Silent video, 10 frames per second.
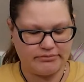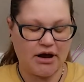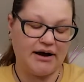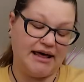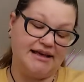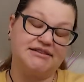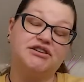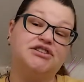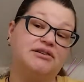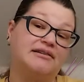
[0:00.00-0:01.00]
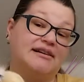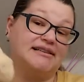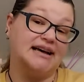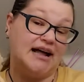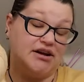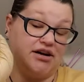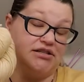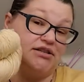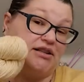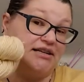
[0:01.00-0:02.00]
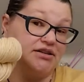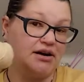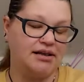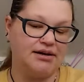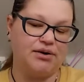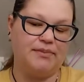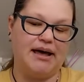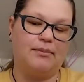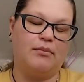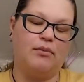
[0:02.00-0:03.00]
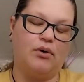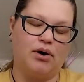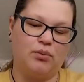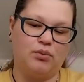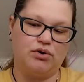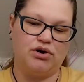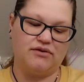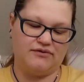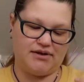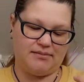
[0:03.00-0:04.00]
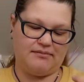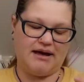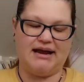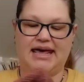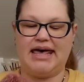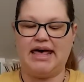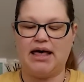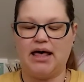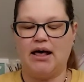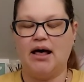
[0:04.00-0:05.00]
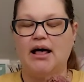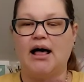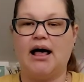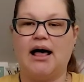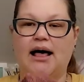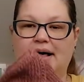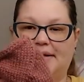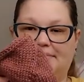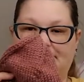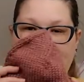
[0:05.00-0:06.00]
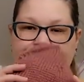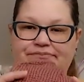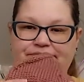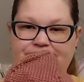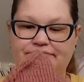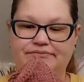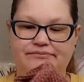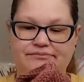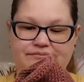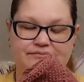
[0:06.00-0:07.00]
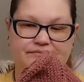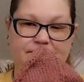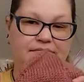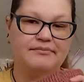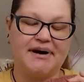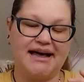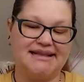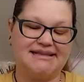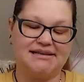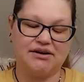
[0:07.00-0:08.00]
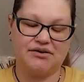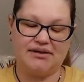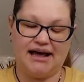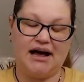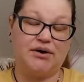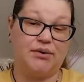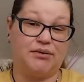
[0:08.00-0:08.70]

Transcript: okay, these are 210 yards, so these are a little bit more wool for the money, but it's still only 100